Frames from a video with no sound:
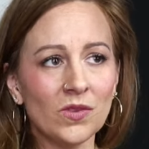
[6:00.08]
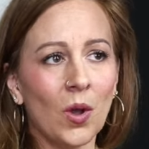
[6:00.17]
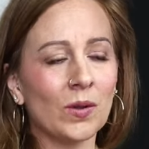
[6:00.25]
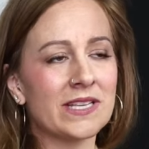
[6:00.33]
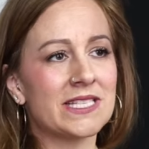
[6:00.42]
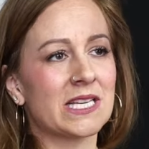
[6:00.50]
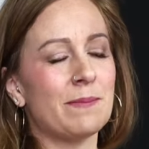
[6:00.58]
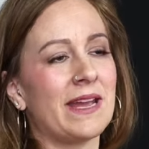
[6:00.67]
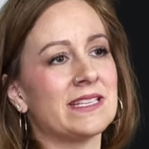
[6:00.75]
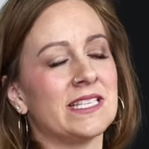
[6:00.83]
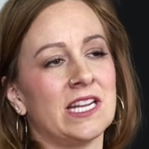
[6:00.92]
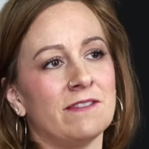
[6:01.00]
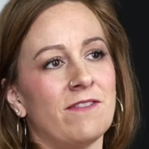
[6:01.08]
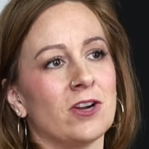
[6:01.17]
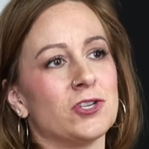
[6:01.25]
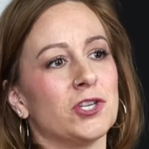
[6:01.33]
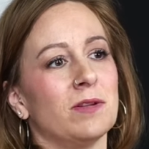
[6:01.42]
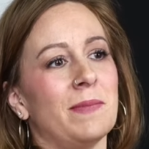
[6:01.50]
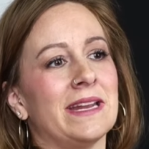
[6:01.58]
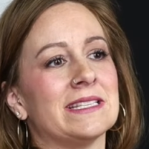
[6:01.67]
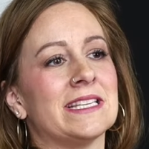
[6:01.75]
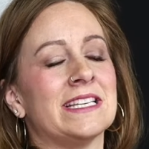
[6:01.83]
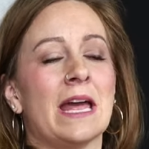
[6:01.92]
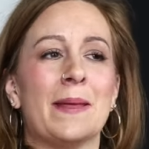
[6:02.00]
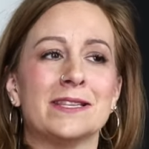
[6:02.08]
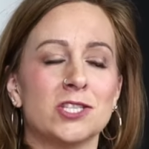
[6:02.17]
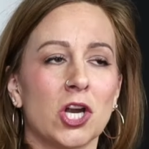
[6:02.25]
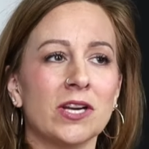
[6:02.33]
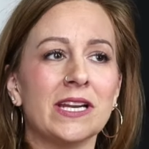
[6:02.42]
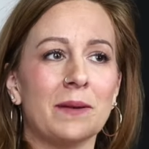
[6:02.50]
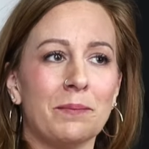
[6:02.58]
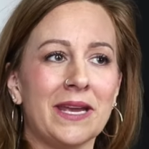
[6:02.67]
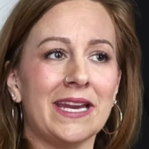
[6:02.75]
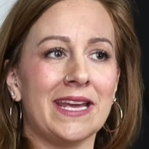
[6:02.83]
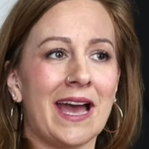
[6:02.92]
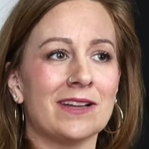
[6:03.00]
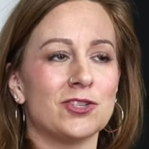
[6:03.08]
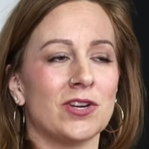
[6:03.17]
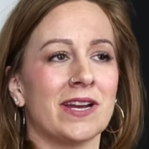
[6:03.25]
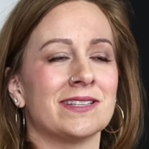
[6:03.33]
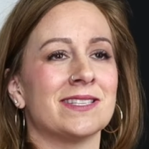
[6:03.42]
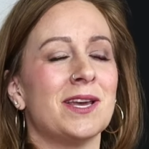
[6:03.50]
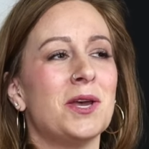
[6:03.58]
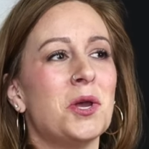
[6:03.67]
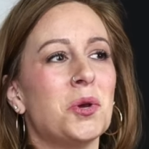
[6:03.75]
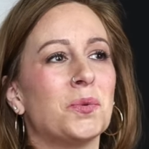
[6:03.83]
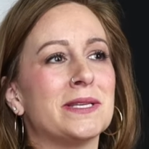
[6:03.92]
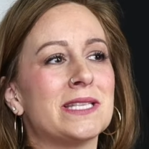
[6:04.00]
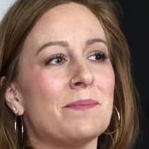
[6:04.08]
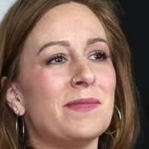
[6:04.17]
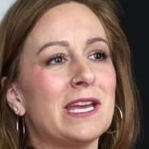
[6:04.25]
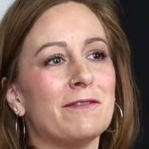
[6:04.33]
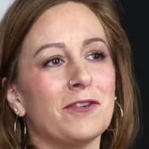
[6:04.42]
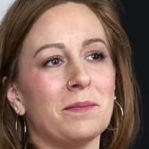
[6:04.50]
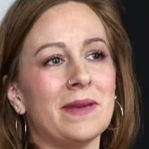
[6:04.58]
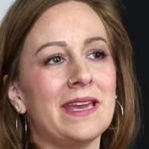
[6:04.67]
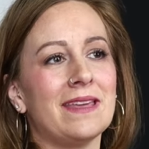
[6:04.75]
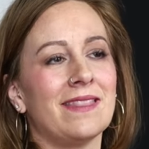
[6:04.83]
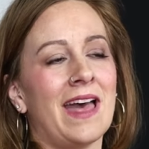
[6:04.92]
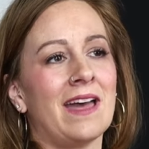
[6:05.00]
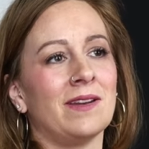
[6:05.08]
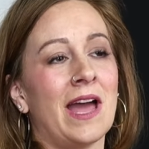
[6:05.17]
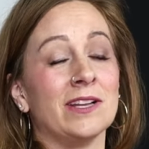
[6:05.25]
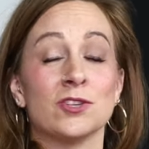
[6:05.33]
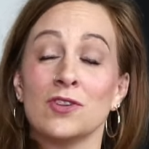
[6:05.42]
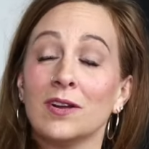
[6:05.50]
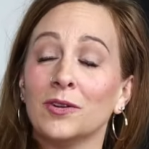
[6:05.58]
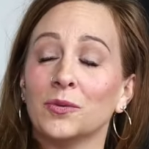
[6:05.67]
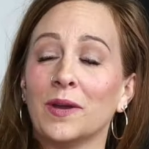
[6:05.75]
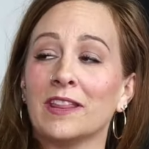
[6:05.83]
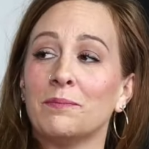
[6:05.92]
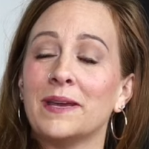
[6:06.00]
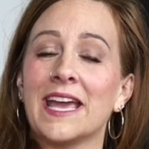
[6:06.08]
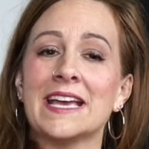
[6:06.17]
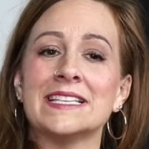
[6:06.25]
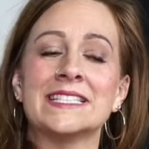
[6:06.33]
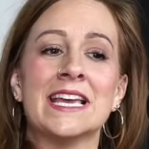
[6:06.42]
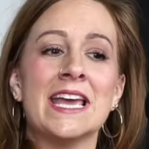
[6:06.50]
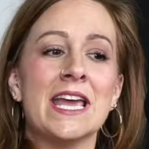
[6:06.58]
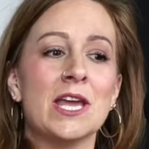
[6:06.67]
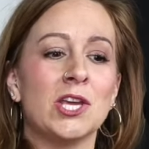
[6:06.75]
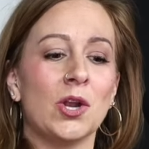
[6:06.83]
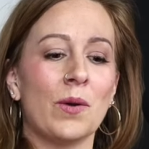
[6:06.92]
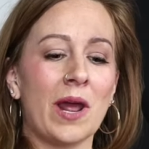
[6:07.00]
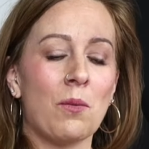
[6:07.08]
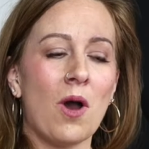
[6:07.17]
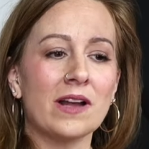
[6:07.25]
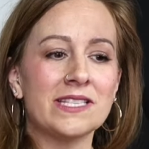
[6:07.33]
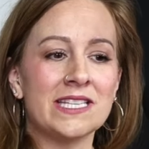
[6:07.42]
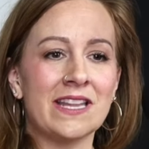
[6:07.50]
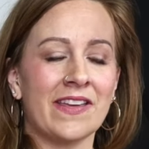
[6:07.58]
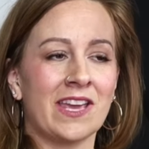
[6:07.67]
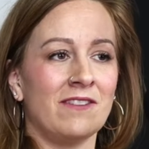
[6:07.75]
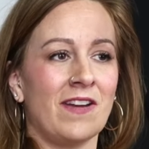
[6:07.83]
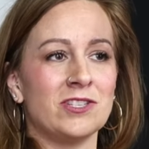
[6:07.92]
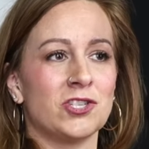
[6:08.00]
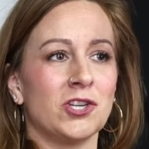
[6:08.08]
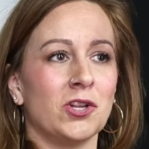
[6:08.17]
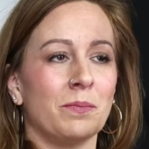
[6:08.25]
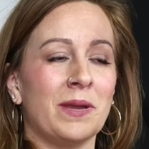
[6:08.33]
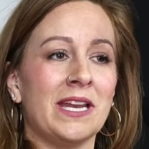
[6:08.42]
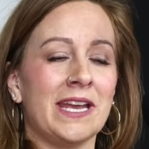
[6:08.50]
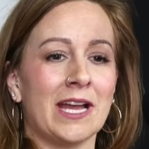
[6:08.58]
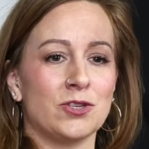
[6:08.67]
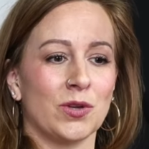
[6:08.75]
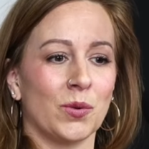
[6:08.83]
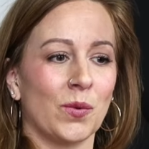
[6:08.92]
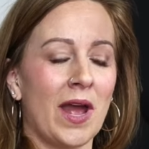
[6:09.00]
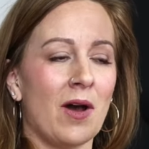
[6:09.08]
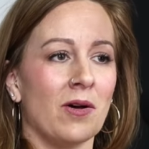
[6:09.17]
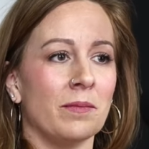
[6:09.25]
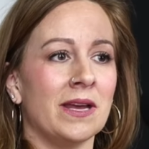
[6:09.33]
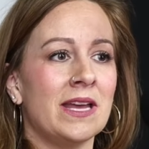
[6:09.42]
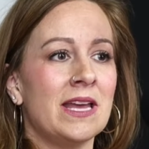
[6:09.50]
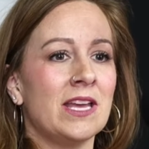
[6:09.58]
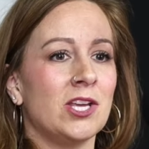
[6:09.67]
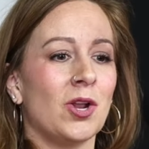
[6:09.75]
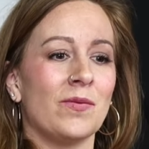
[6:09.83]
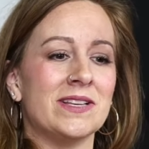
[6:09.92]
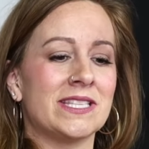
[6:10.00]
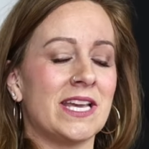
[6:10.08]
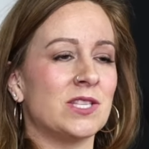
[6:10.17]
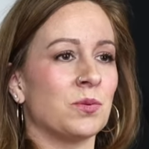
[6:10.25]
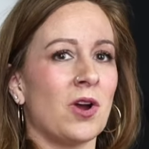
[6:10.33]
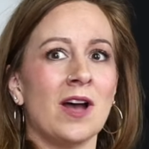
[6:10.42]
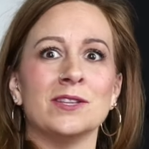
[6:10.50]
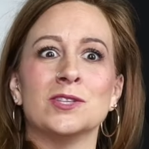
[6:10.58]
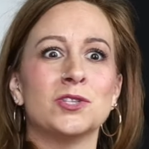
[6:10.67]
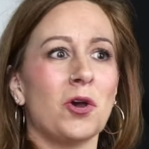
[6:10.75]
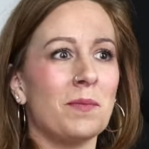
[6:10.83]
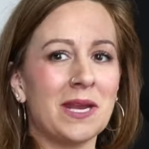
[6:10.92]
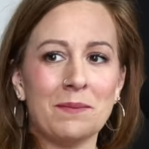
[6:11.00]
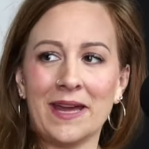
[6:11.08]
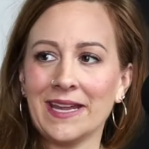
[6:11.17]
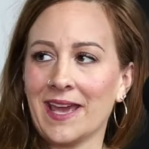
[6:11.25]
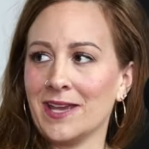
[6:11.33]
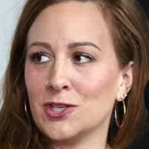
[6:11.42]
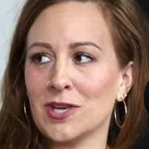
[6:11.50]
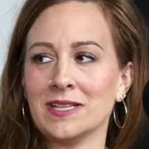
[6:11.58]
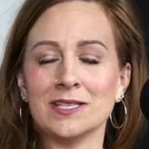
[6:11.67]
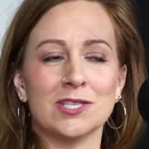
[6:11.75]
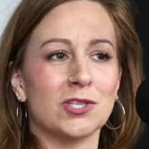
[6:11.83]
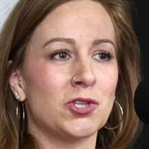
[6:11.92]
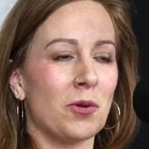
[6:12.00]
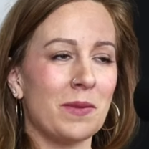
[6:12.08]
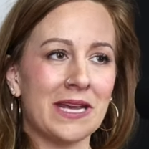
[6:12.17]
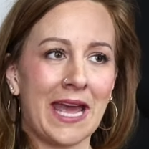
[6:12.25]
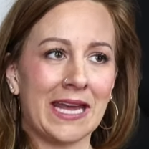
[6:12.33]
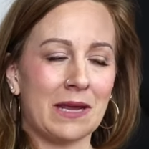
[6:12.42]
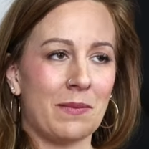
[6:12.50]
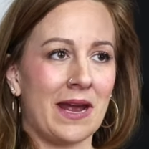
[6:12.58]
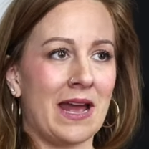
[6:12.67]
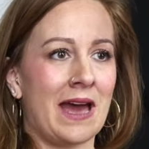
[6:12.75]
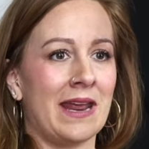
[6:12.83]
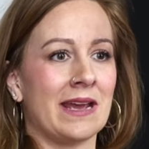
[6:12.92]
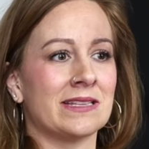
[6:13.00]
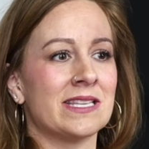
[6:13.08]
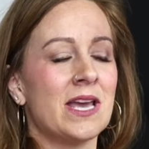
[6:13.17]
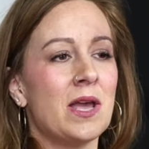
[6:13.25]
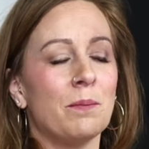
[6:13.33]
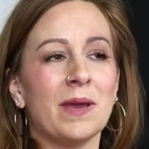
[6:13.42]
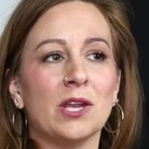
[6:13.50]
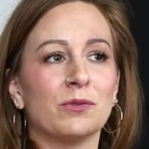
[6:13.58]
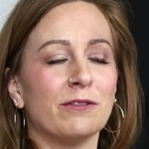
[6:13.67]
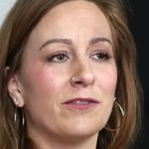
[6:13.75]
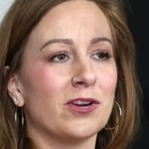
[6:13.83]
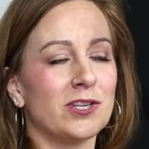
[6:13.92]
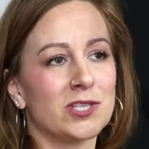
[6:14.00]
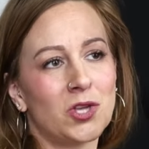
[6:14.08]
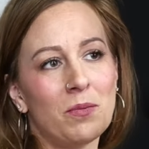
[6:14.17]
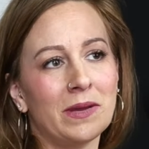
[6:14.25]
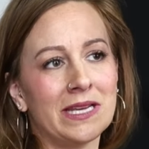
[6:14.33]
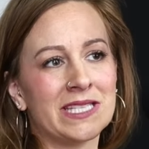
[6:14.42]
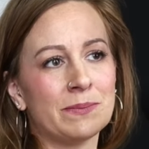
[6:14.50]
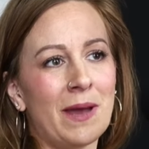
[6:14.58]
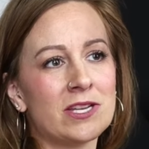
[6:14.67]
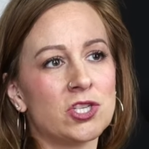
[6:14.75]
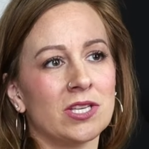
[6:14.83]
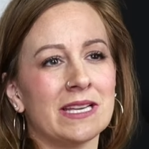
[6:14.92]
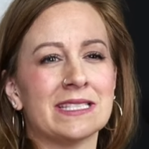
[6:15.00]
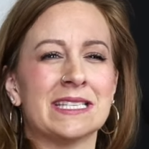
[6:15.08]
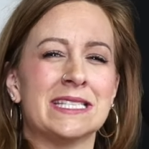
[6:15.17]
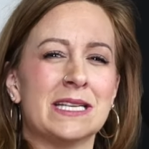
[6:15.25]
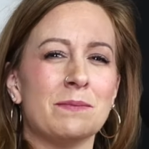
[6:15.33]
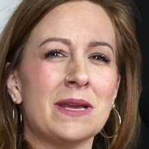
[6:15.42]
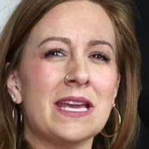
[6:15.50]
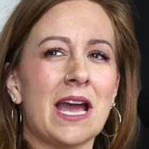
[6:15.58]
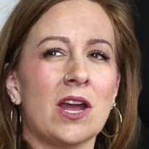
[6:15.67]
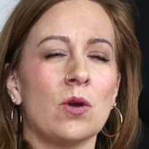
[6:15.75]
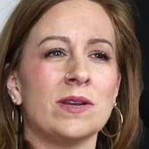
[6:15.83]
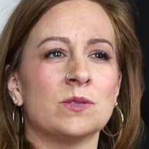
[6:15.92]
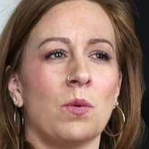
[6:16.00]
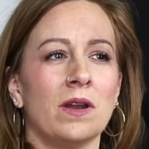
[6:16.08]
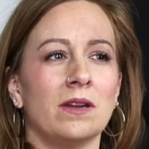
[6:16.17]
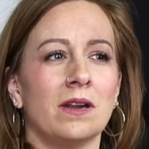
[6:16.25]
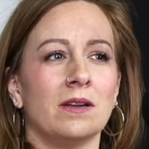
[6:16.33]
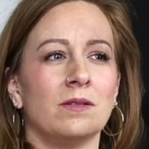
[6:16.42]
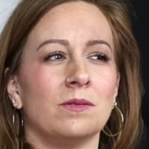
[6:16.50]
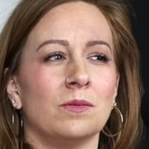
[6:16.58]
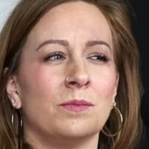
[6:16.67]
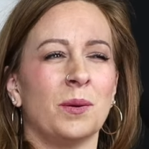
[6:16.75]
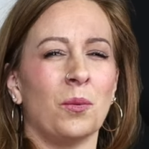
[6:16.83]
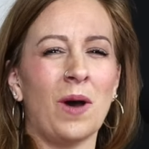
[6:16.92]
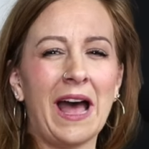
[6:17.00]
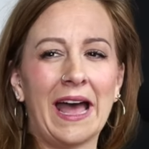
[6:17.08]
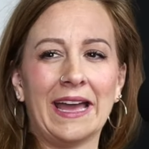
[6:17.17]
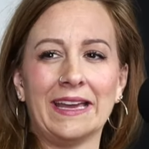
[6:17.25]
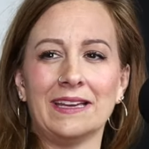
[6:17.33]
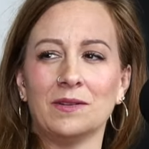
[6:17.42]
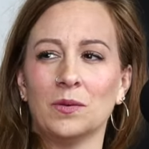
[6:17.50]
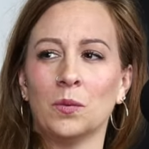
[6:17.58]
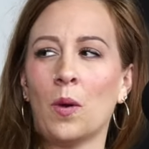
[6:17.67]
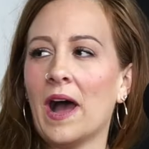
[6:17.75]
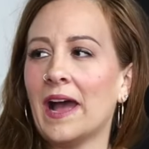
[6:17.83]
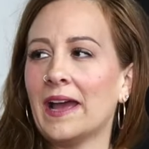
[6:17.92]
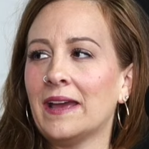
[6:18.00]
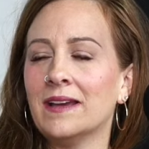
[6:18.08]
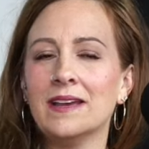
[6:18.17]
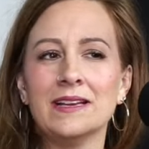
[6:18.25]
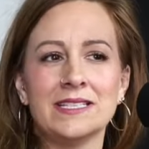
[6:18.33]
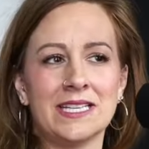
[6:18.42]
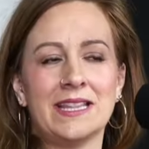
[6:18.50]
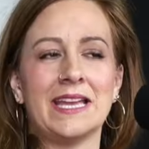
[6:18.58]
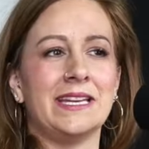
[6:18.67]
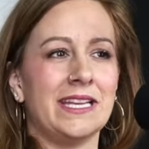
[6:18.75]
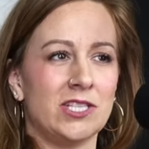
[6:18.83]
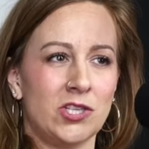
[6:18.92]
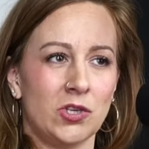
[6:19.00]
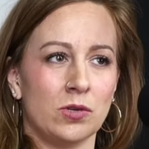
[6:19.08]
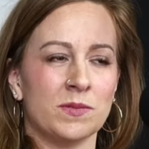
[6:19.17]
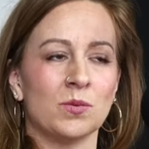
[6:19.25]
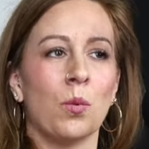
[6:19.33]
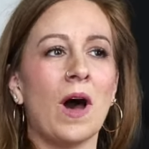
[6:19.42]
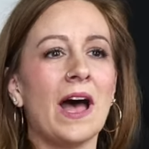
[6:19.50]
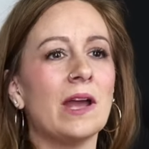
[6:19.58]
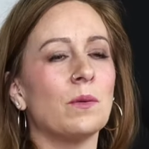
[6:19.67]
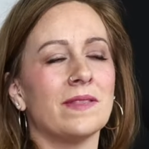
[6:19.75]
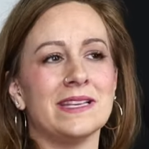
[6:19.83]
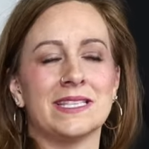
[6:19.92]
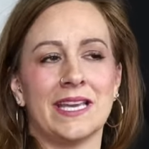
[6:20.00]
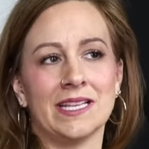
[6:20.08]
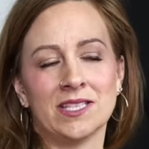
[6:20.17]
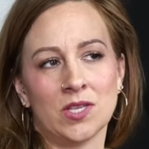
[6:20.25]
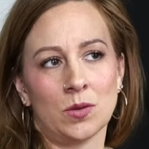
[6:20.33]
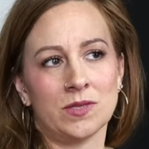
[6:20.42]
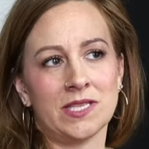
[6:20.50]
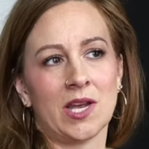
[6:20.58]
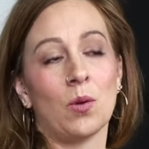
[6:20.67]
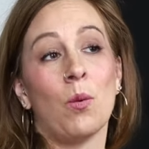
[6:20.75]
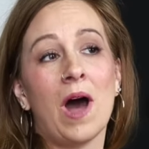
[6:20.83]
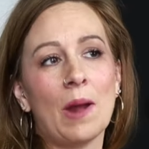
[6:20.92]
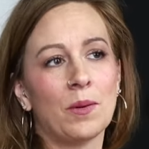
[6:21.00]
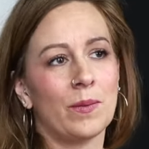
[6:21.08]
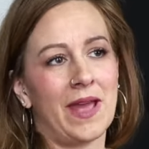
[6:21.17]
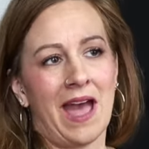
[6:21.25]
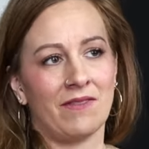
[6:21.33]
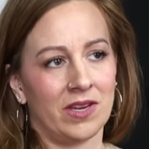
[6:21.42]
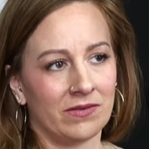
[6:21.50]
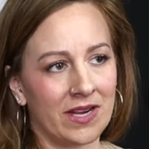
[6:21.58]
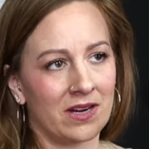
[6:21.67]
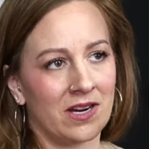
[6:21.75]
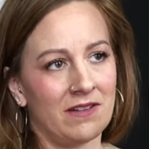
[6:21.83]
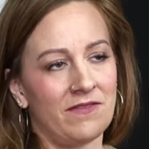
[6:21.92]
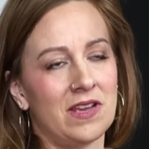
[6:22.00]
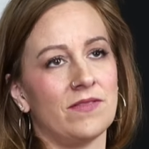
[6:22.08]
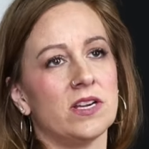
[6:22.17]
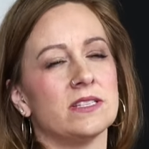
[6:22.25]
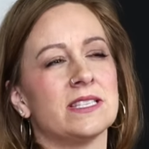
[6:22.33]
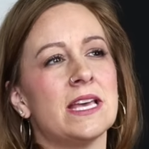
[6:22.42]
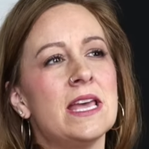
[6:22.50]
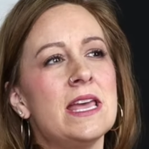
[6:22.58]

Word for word: holistic medicine and functional medicine, and then starting in pediatrics, was something for me that I struggled with because, you know, when I walked into the conventional pediatric realm, you know, these kids were on so many medications, so many antibiotics, being referred to so many specialists. And to me, I always wondered, but why? Why mm. did they need tubes? Why were these kids so sick? Why were we having recurrent fevers?